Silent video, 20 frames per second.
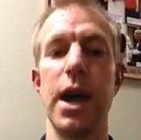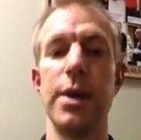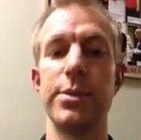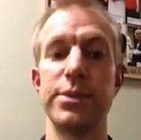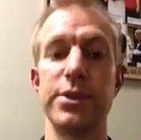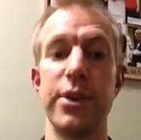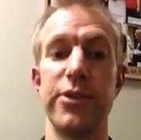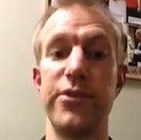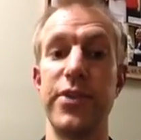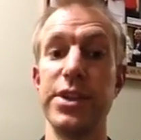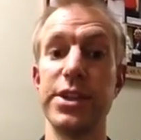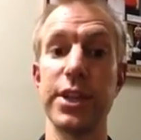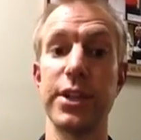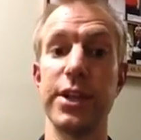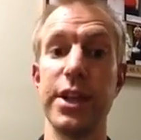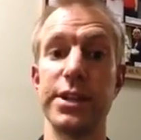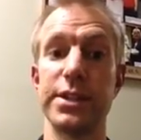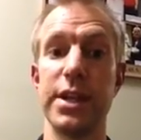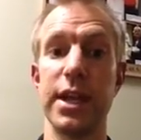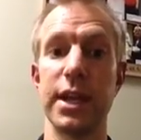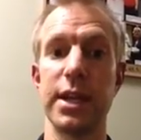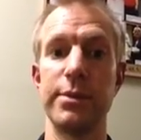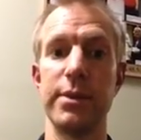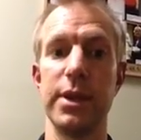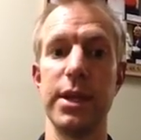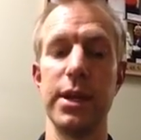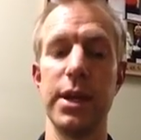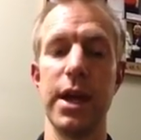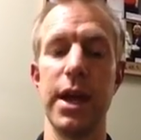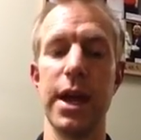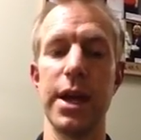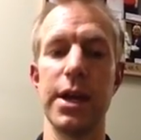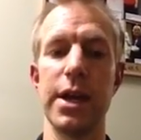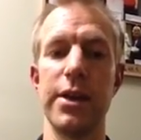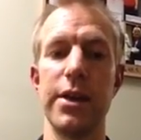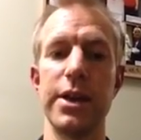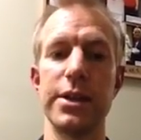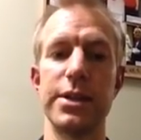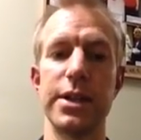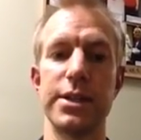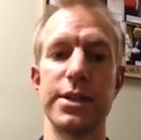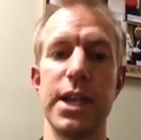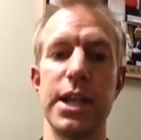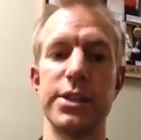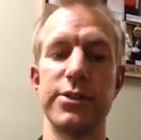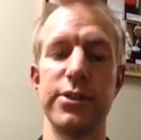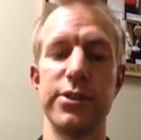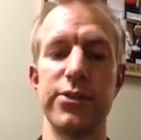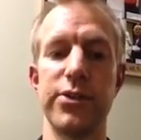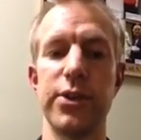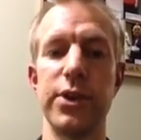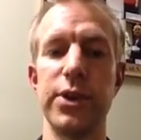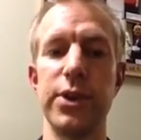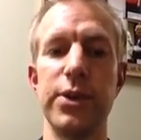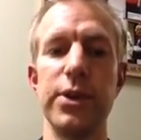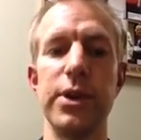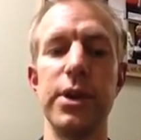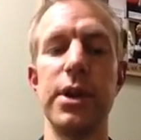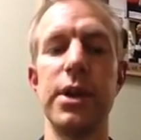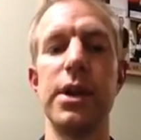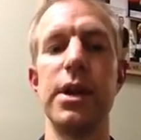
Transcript: So physically, it's not going to be successful for you,